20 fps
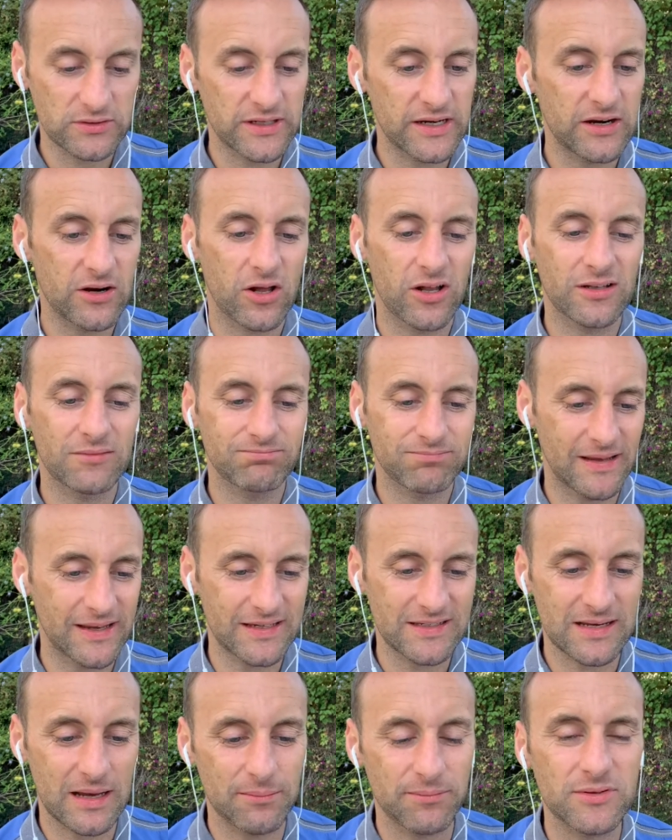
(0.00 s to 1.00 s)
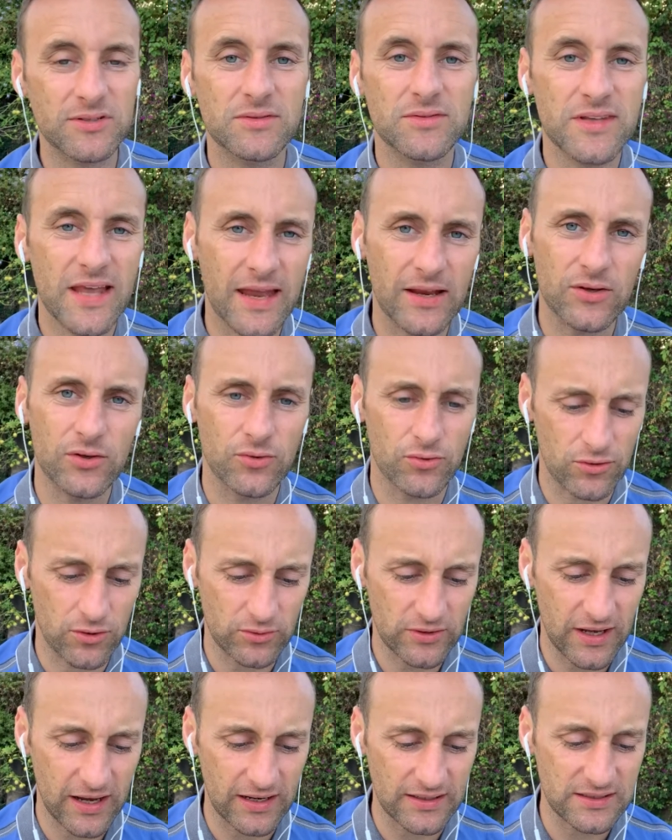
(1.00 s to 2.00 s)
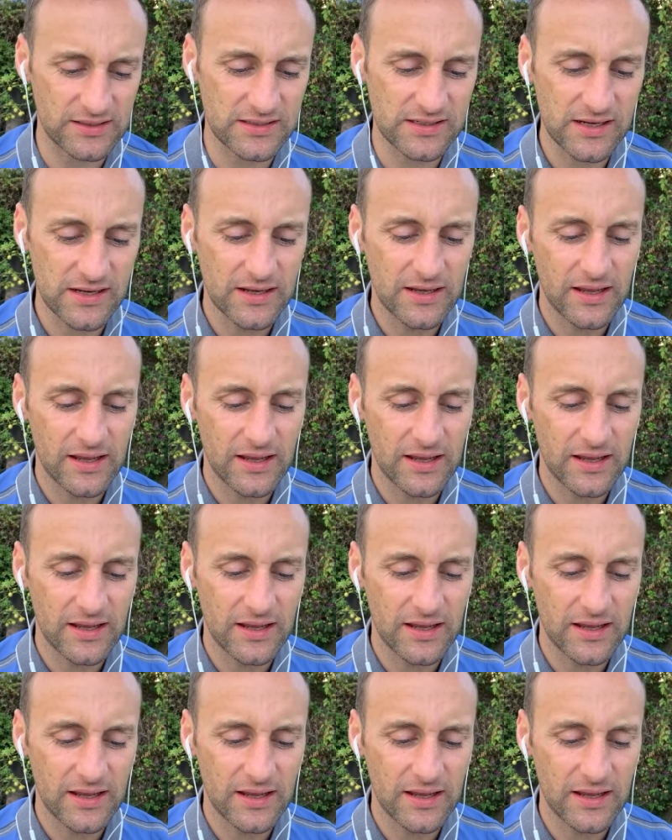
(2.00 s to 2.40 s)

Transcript: They're all examples of 10 euro tasks.